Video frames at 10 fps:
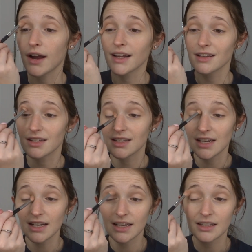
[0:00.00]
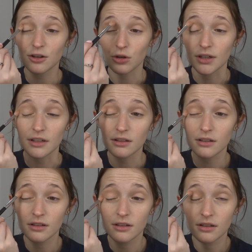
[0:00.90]
I can see it in the
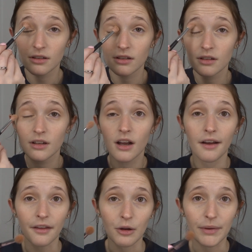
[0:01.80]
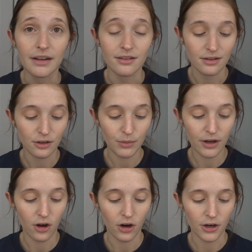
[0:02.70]
crease a little bit. It's a little bit
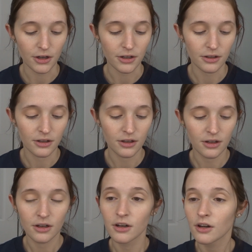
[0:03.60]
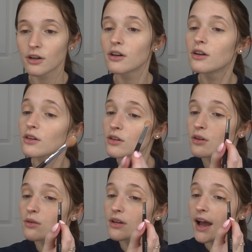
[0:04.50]
hard
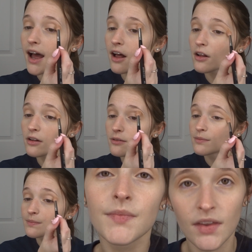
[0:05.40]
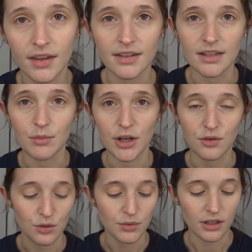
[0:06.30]
to tell. This needs to be a
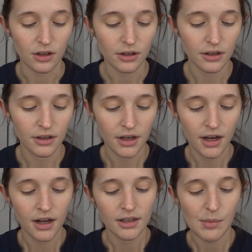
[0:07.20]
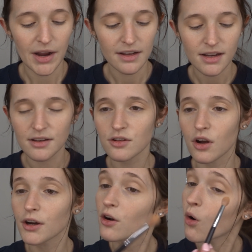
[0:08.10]
zoomed in look. The pan sizes
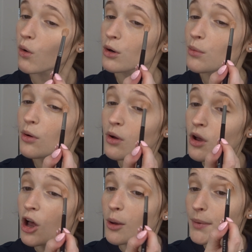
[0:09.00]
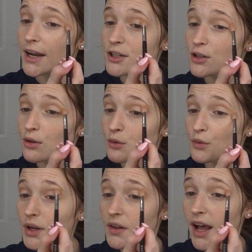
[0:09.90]
aren't horrible, but I do
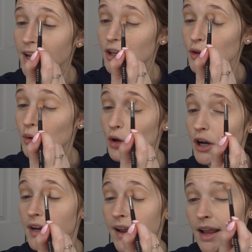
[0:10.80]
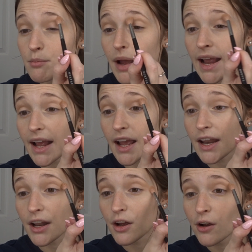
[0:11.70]
feel like you could hit
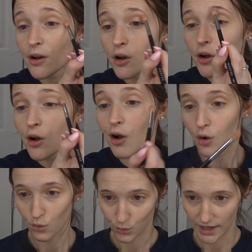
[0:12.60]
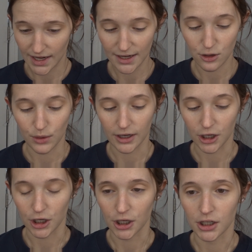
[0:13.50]
pan way
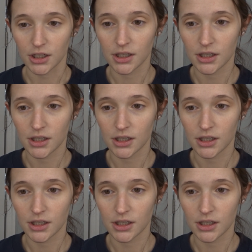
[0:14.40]
quicker